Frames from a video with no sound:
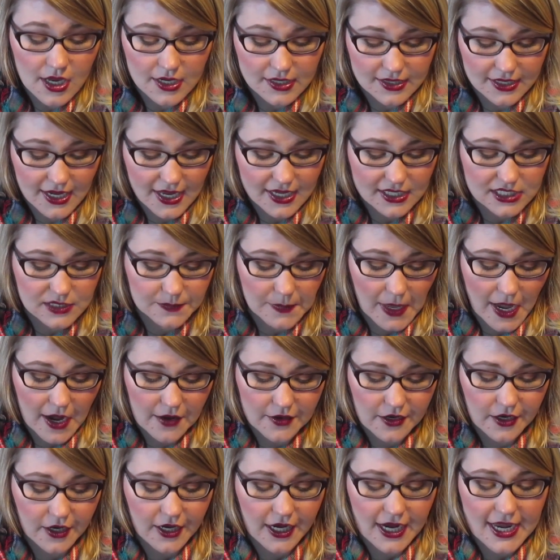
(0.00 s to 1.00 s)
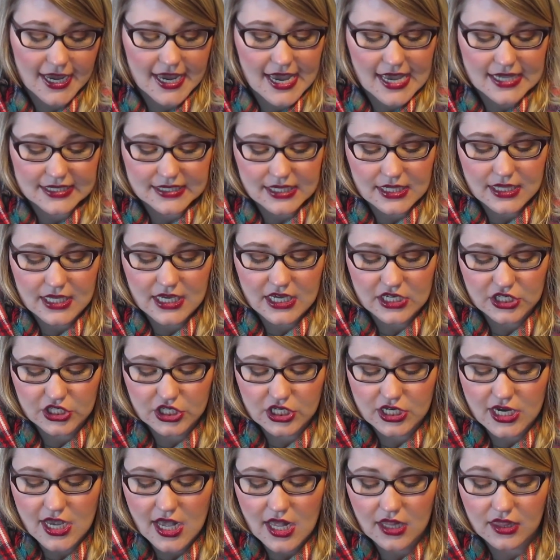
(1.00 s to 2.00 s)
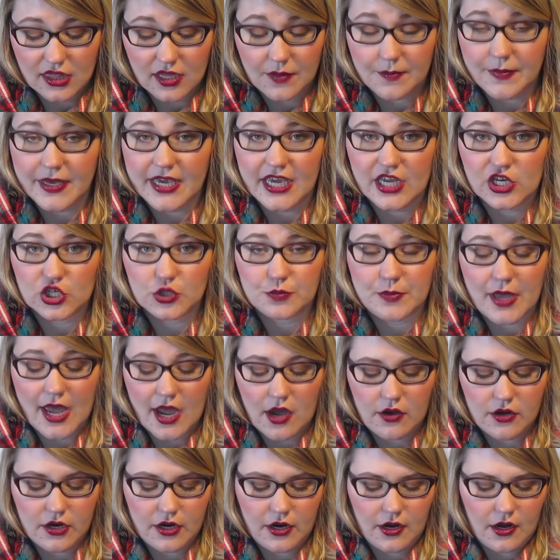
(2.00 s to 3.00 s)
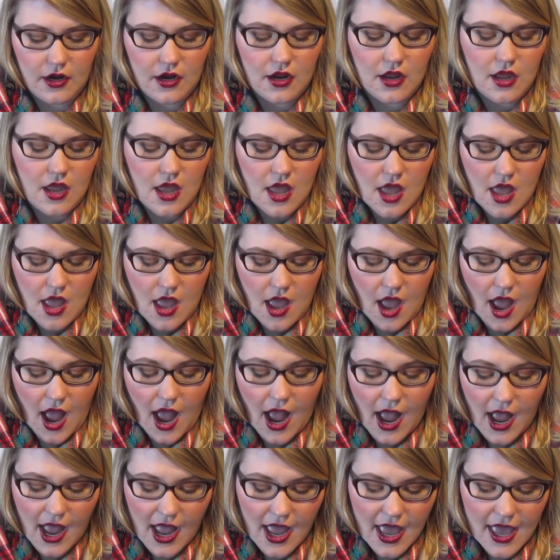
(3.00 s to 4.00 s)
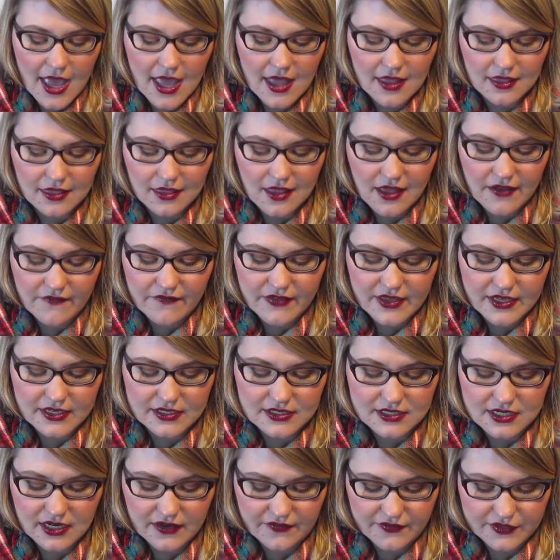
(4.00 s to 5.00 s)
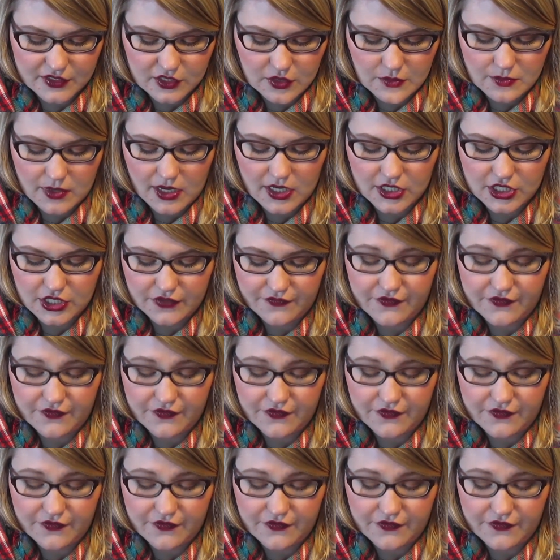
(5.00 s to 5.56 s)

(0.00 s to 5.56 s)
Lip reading: Next powder is the Chanel Le Beige powder. I love this stuff so much.